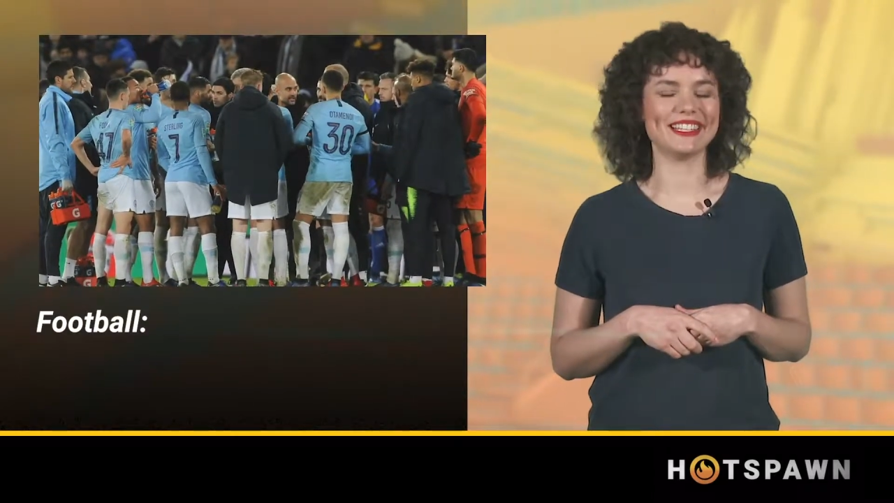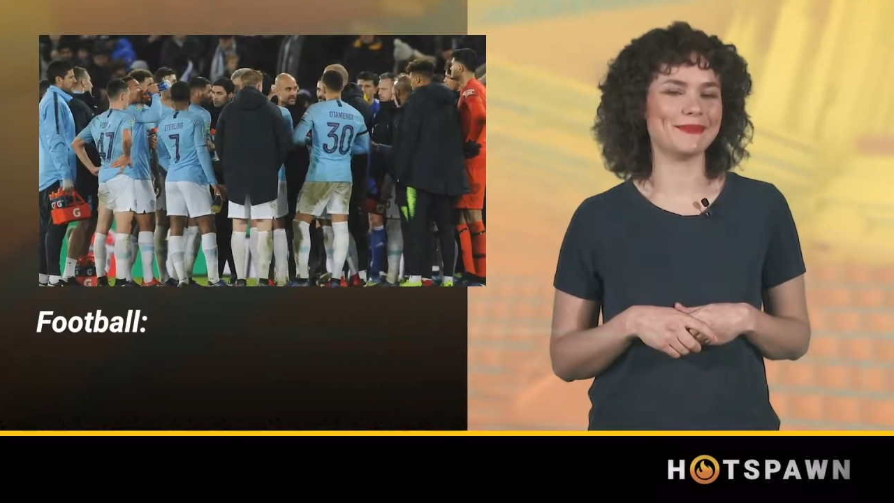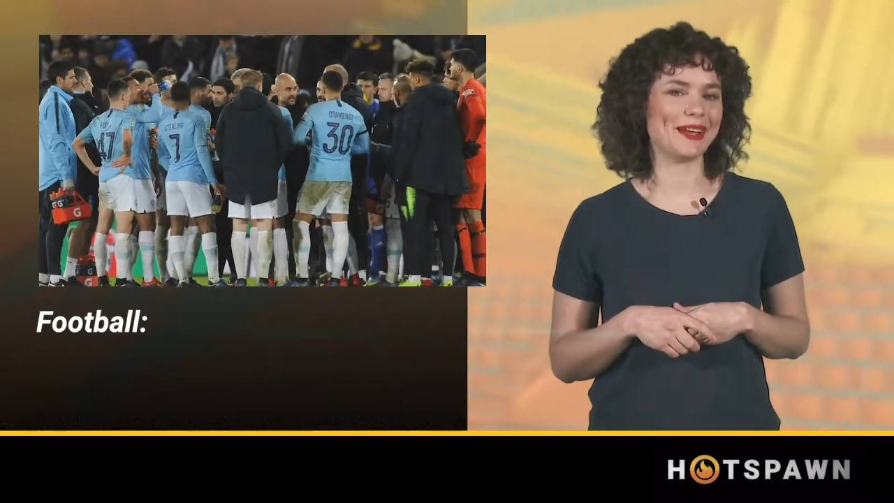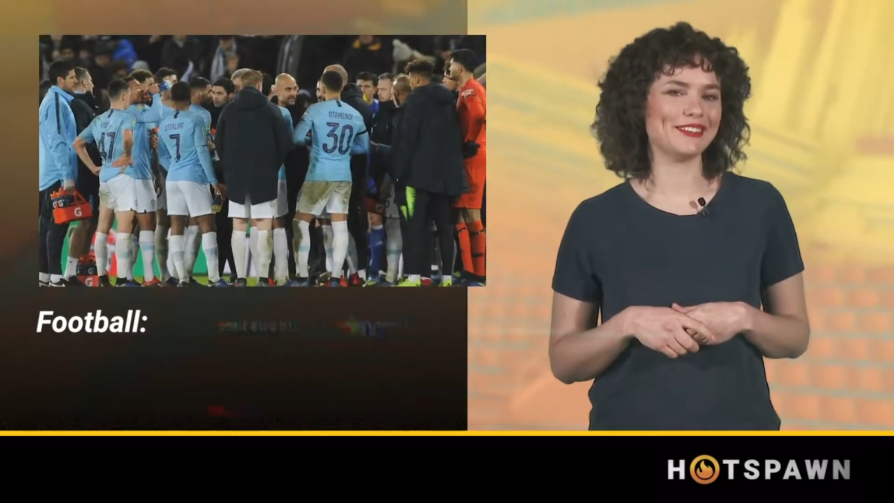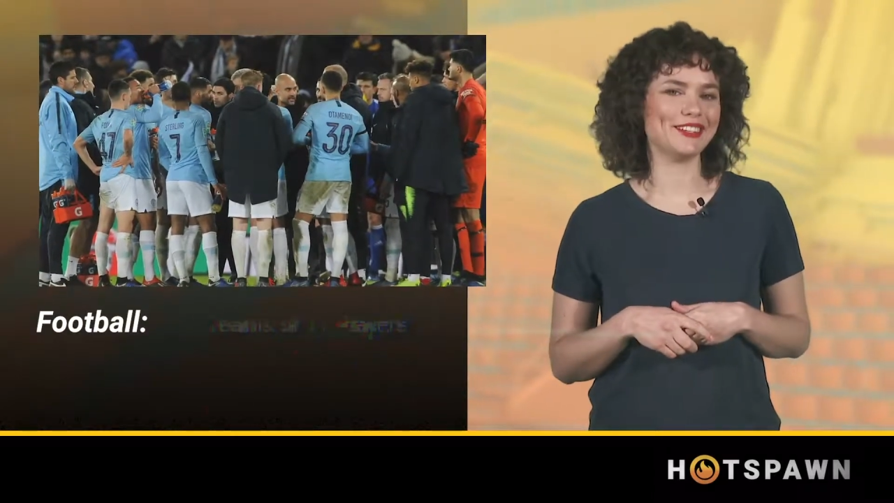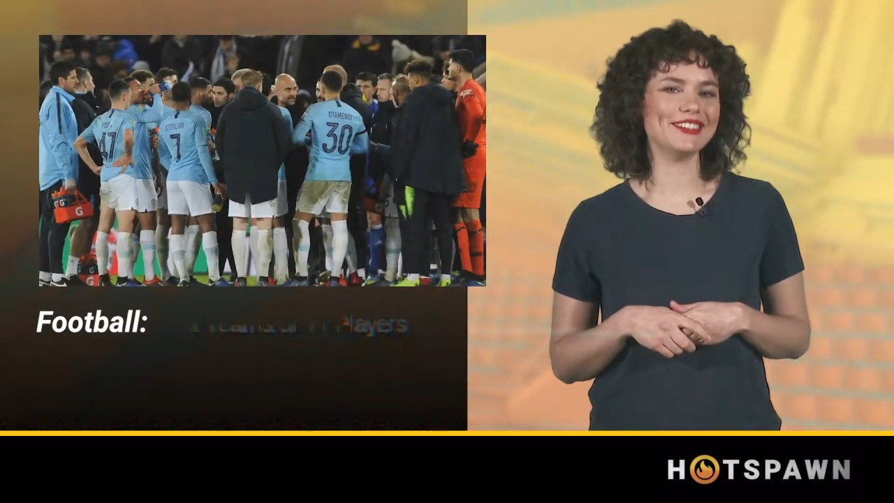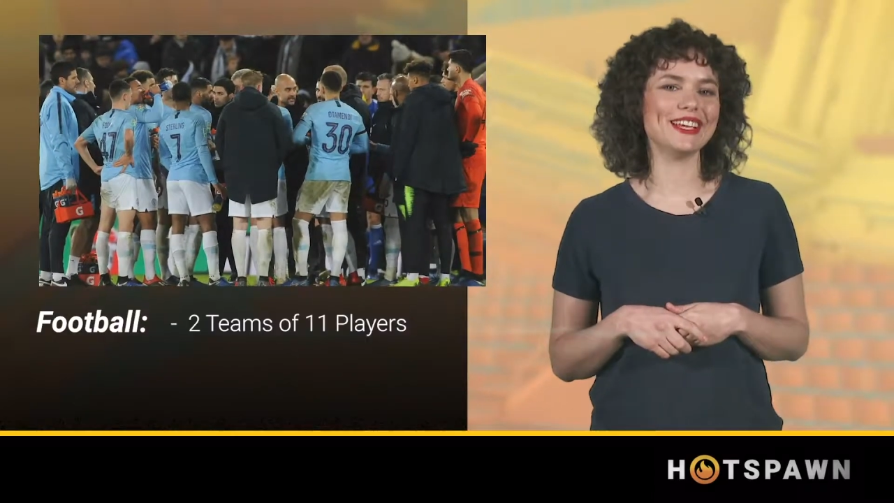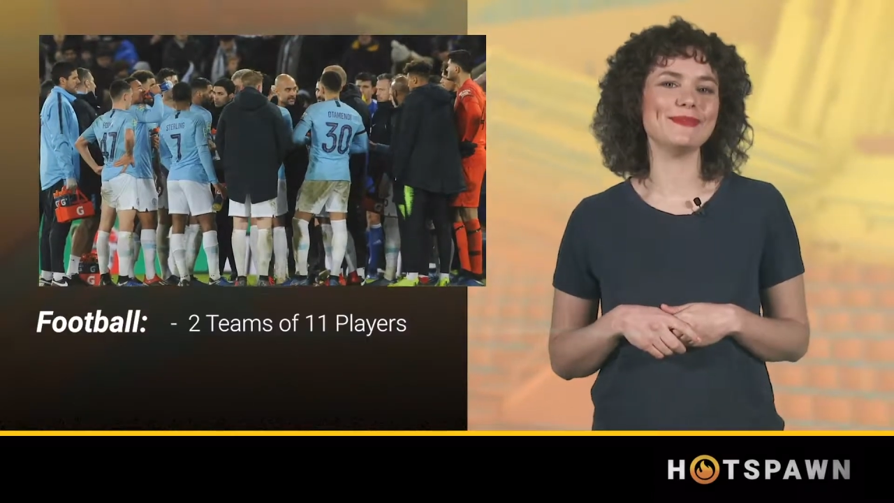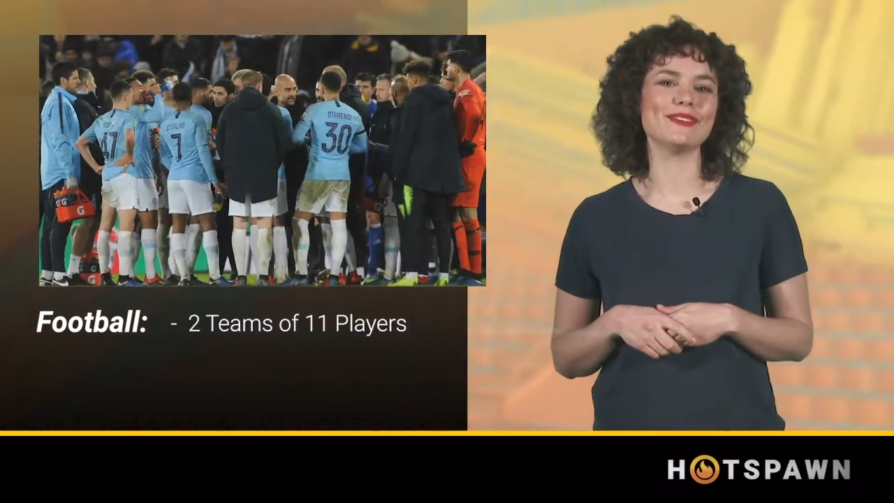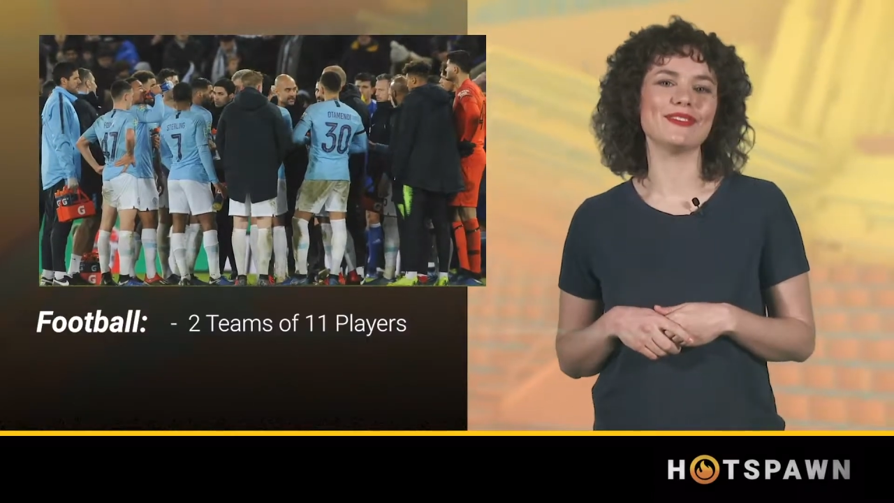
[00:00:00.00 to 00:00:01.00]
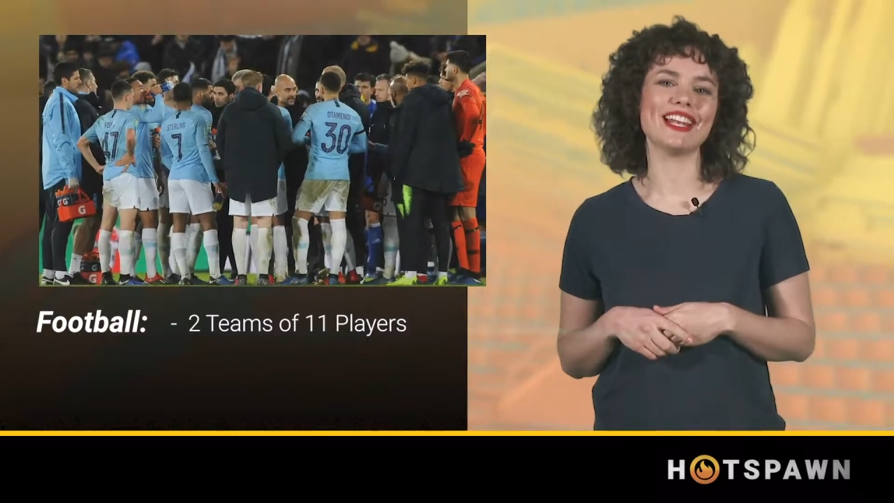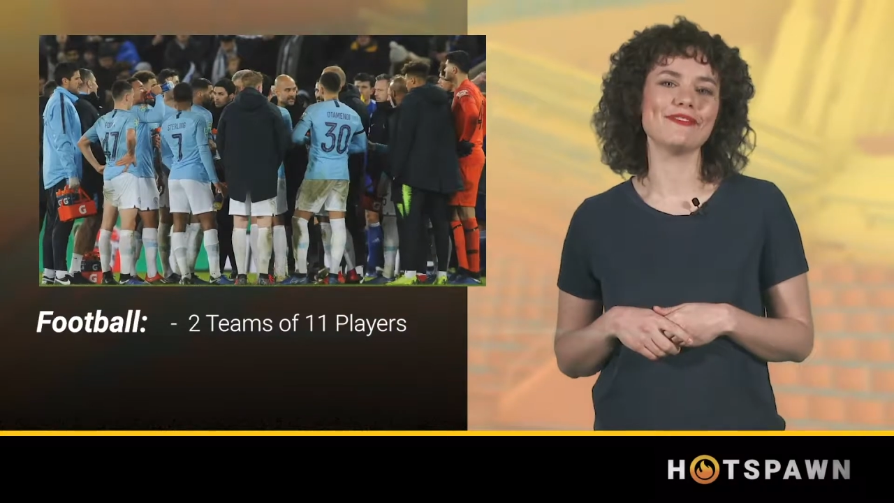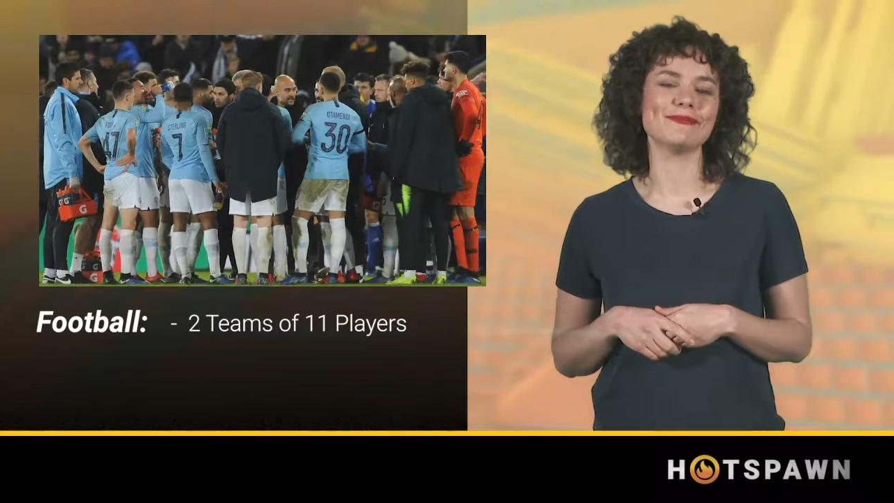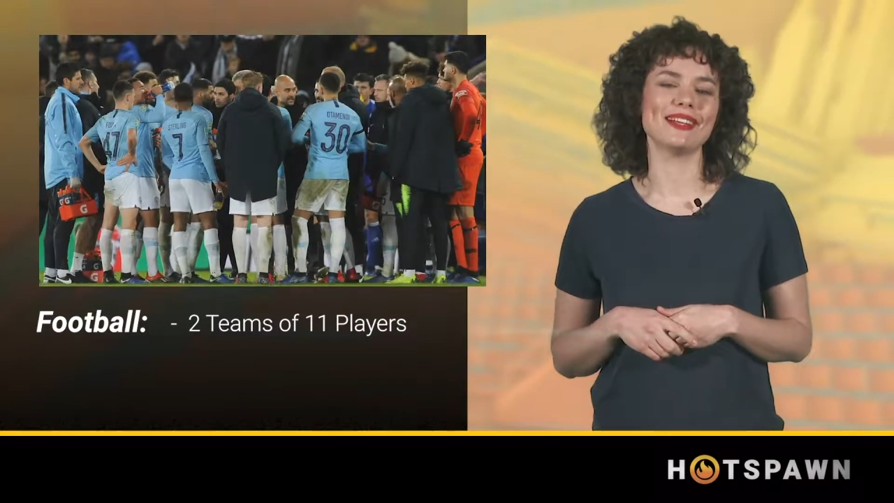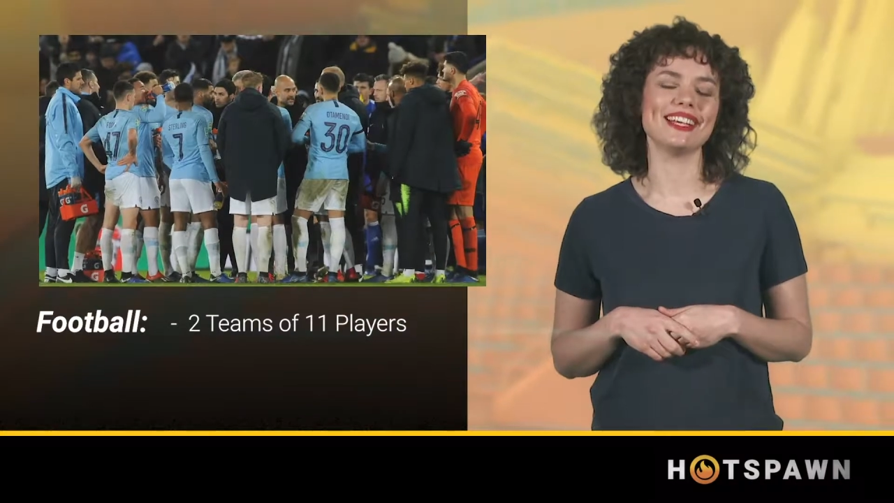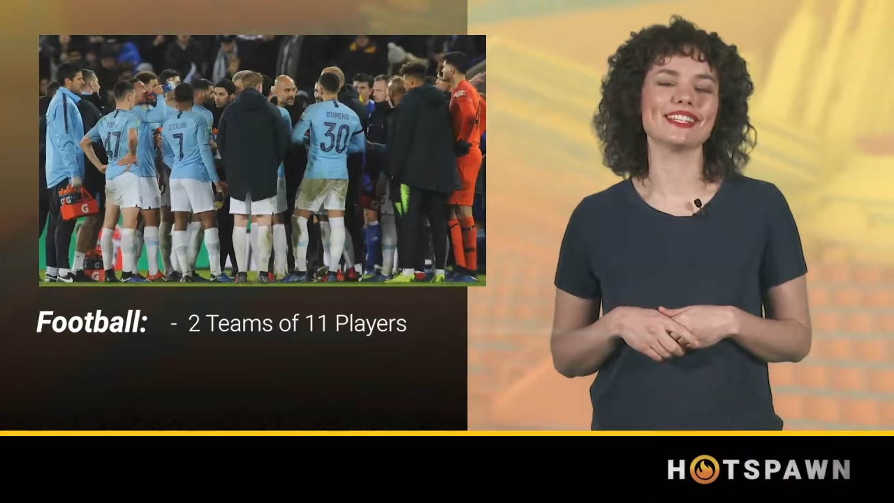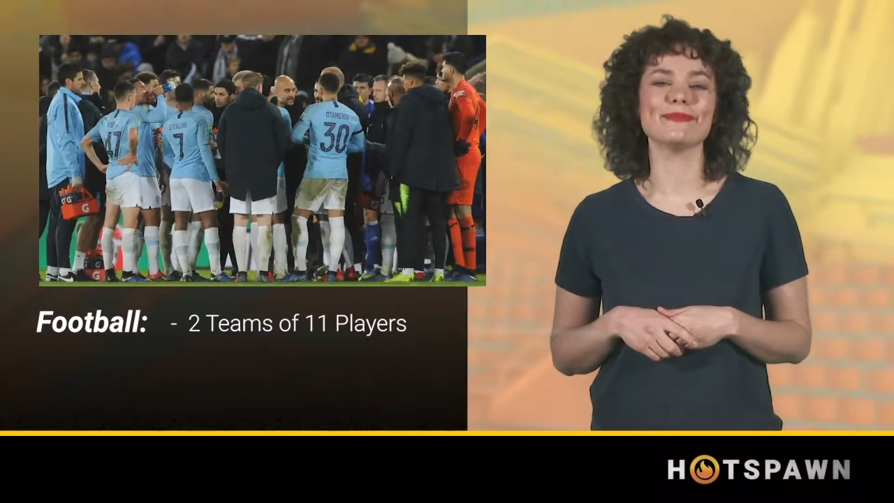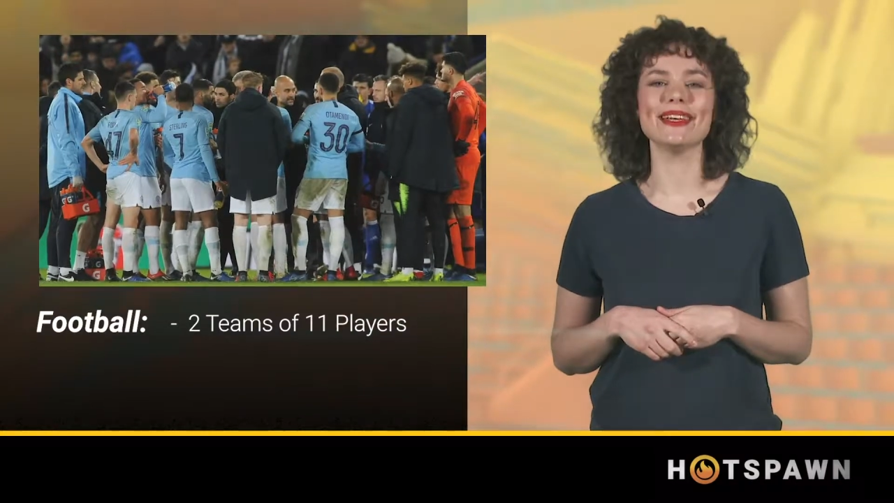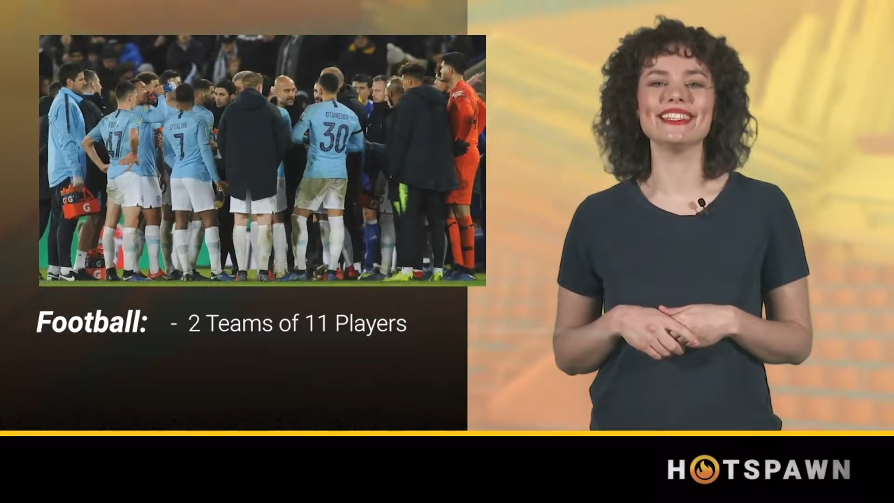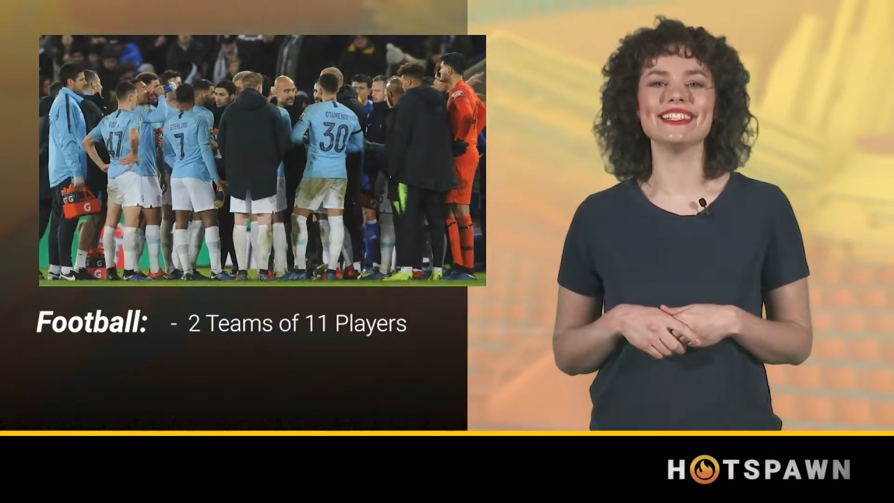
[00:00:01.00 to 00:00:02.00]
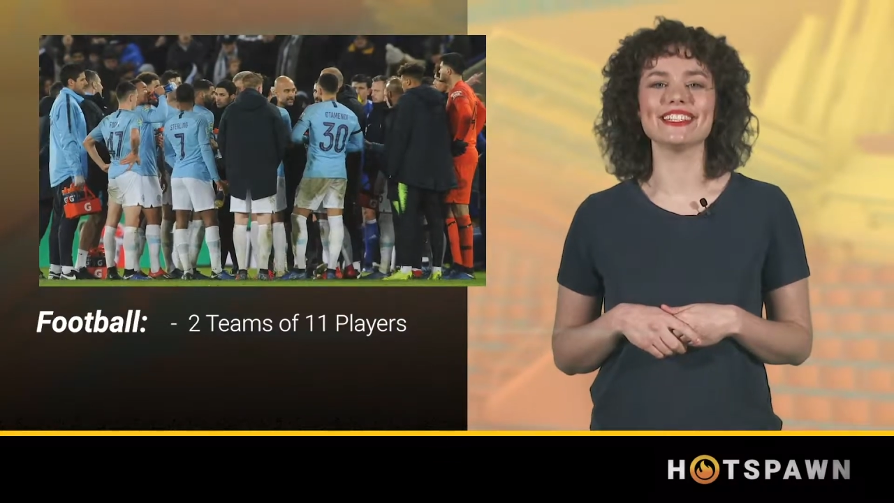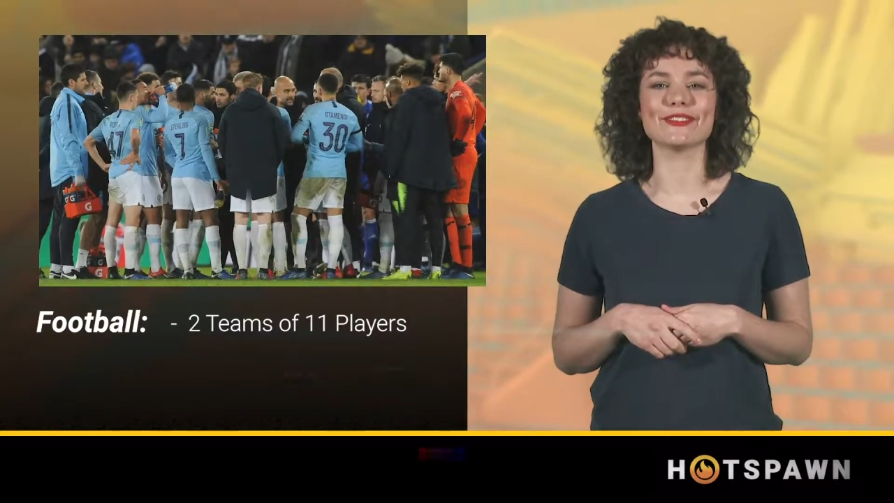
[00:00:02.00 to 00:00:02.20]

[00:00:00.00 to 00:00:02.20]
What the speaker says: is about 2 teams of 11 players competing